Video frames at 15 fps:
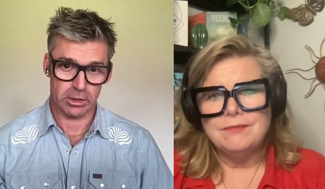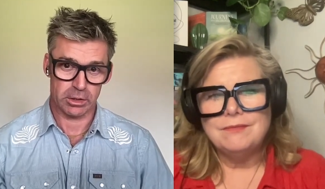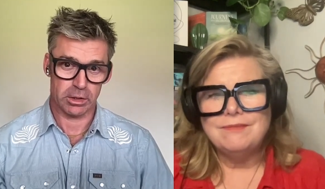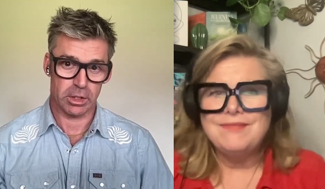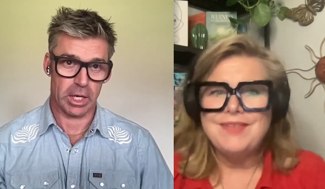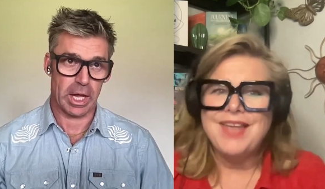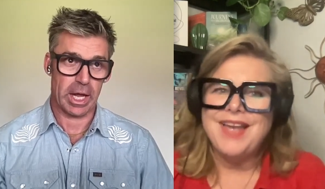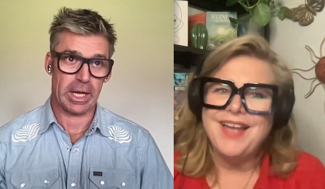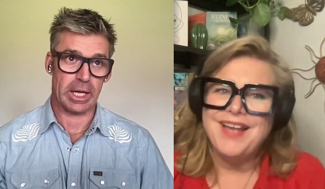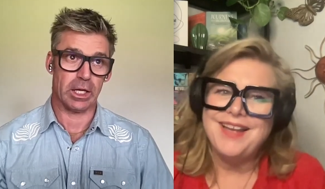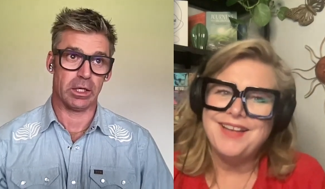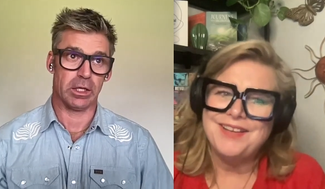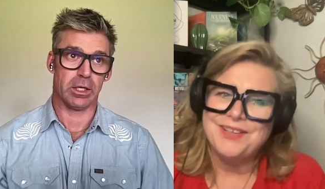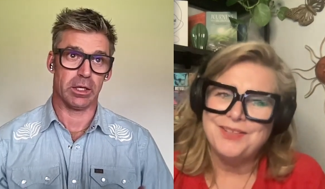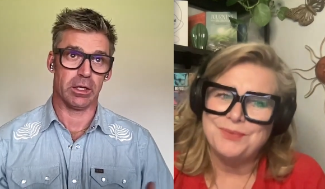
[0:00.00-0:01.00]
Speaker 1: Yeah.
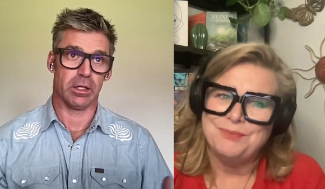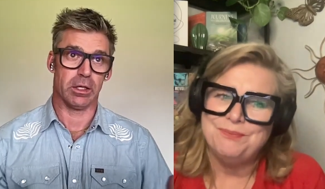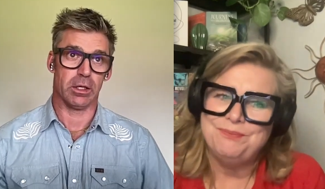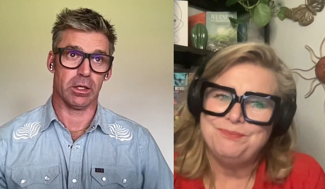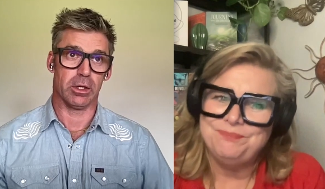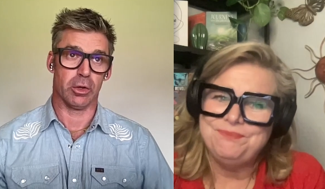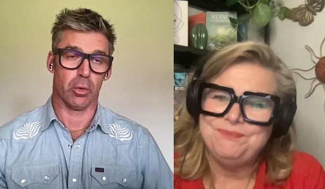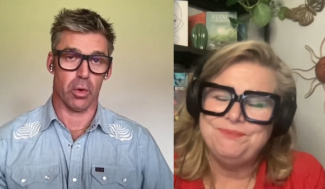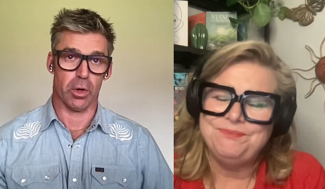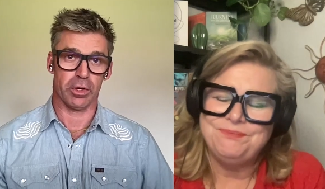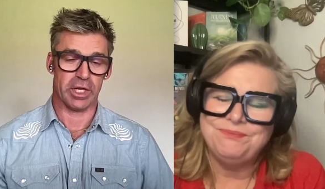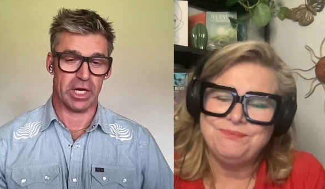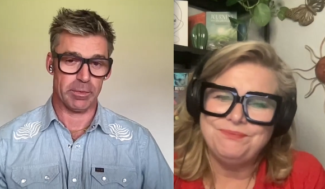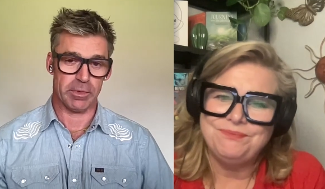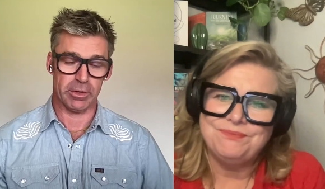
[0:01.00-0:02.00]
And the
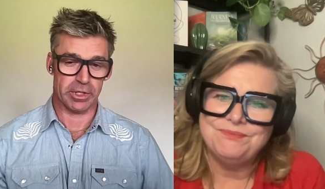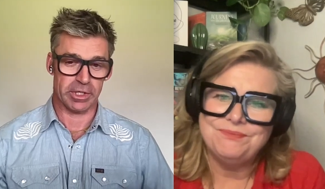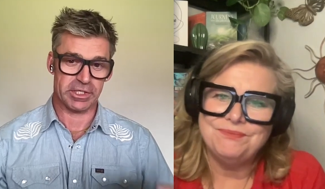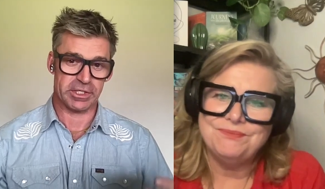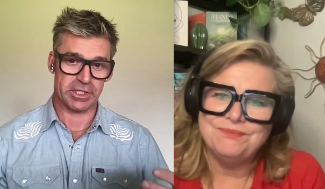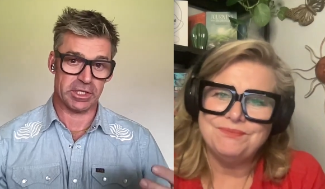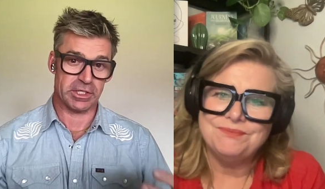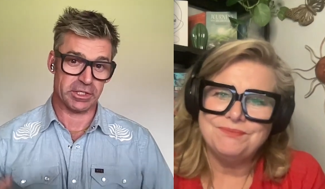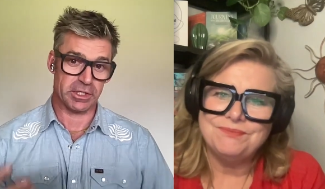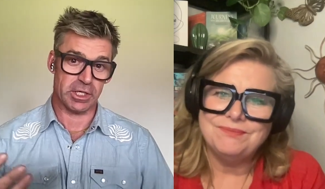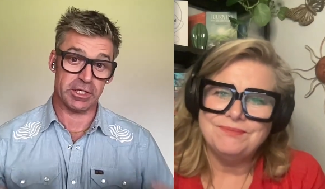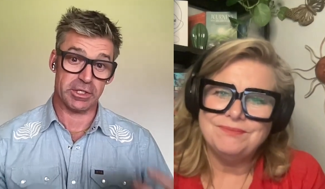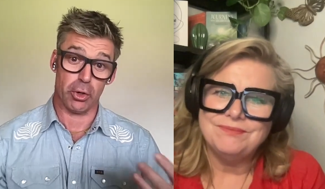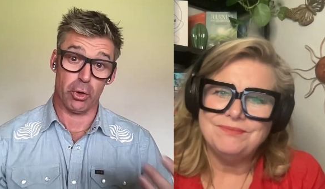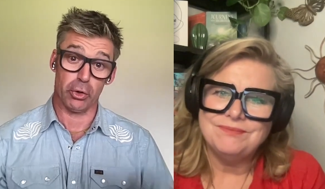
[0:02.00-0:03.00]
work that I'm doing
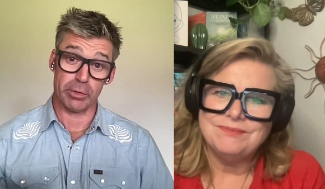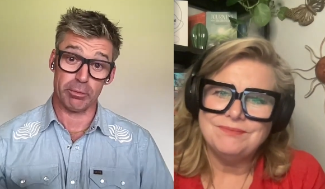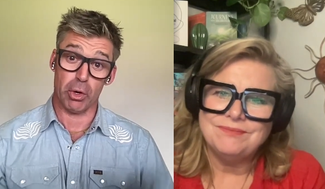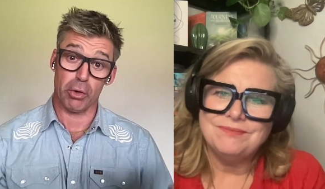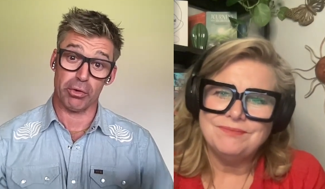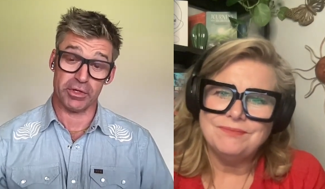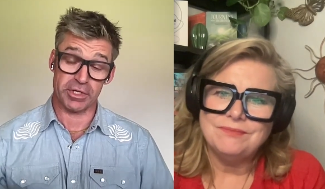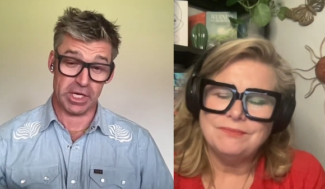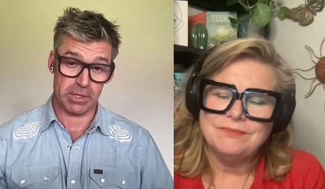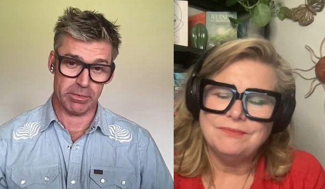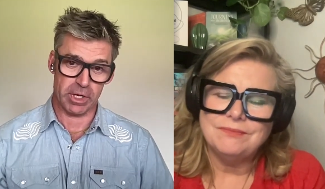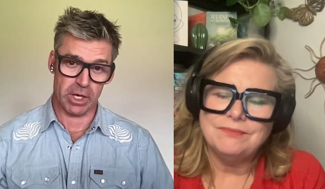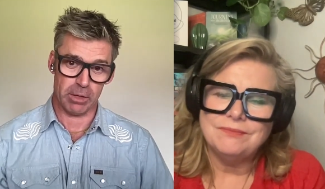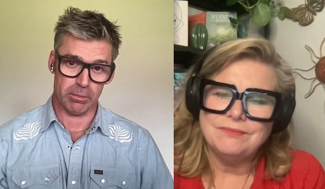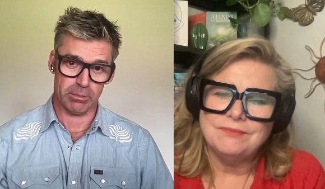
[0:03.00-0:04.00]
is holding both at the
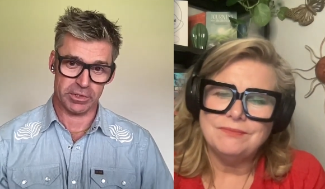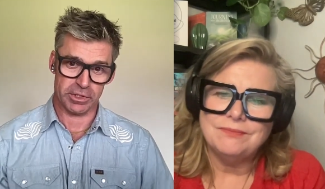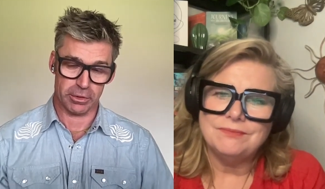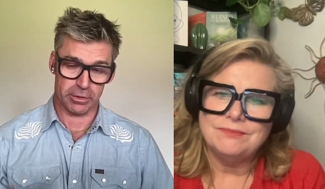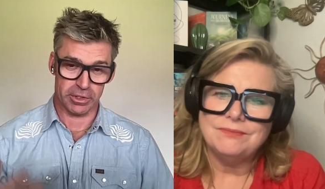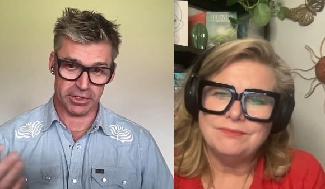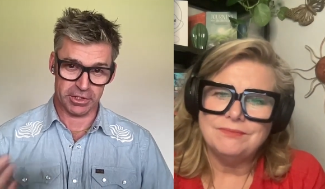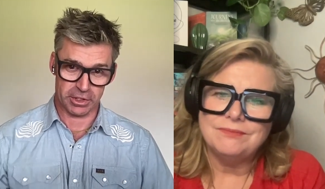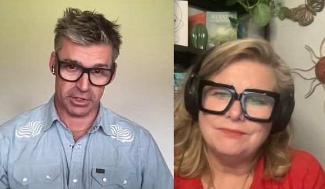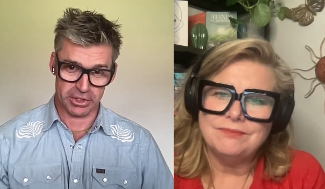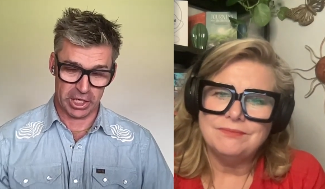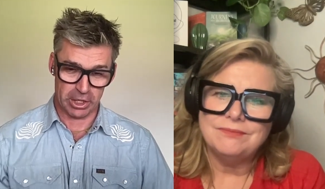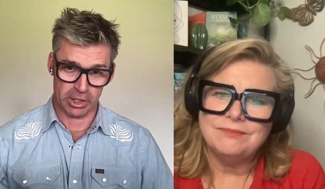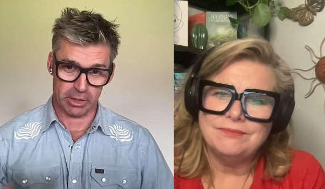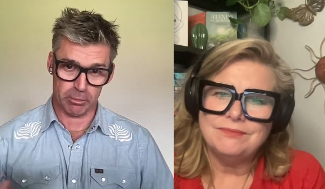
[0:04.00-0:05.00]
same time. So there is the
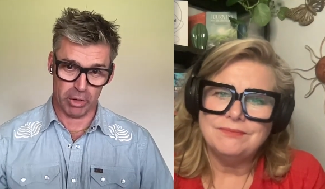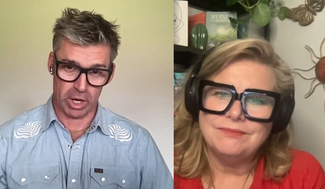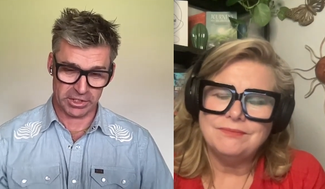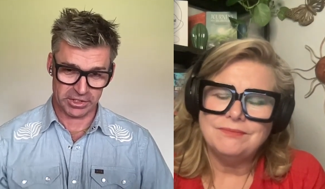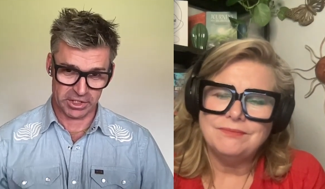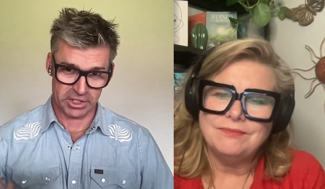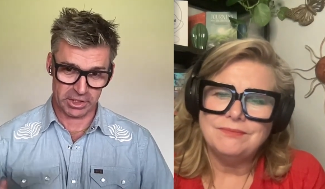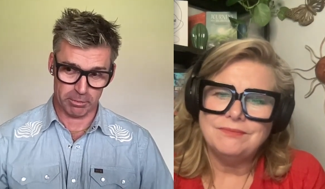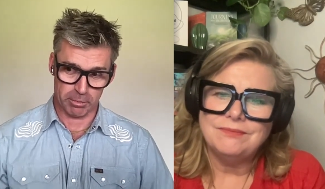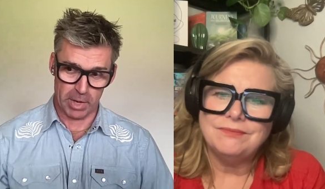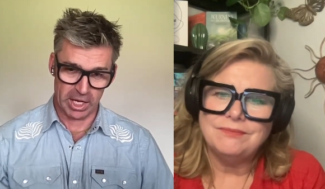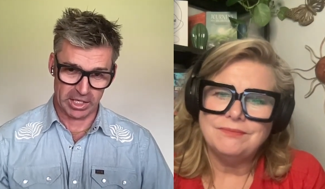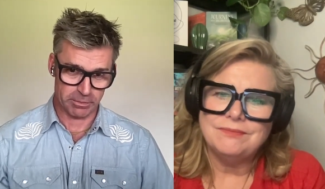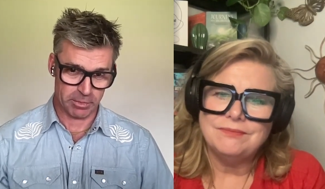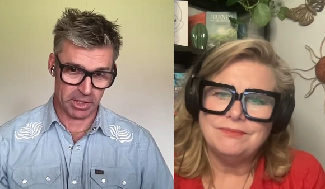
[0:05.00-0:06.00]
sharing, processing
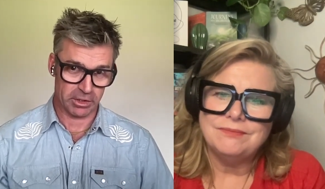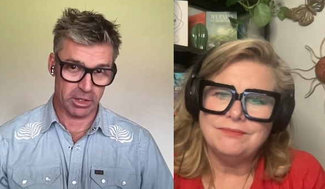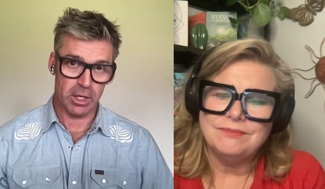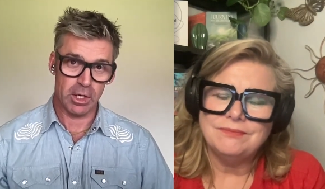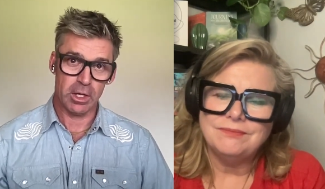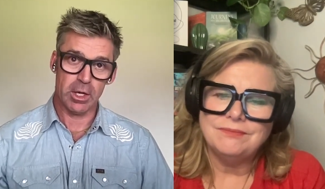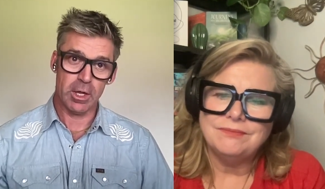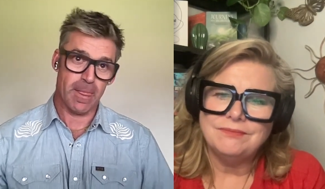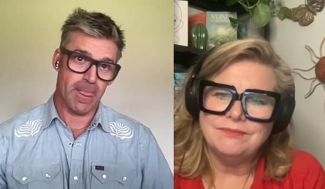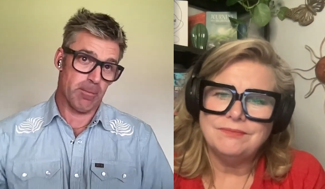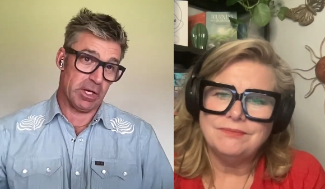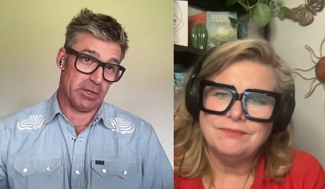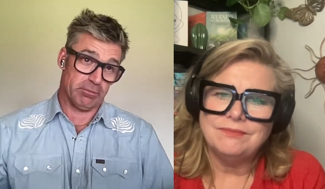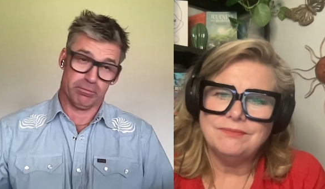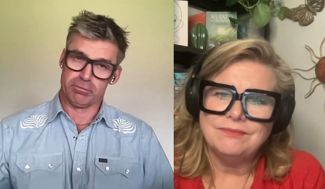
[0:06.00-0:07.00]
aspect.
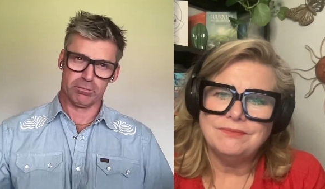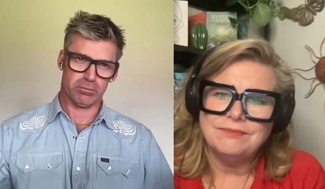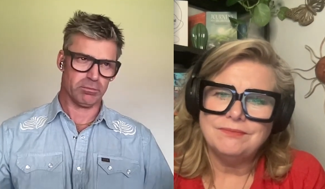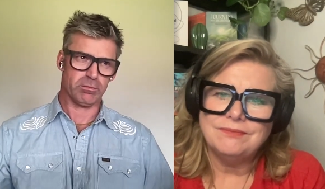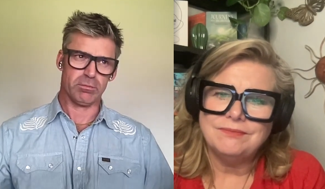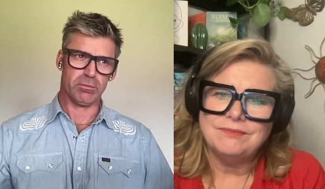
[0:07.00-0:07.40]
But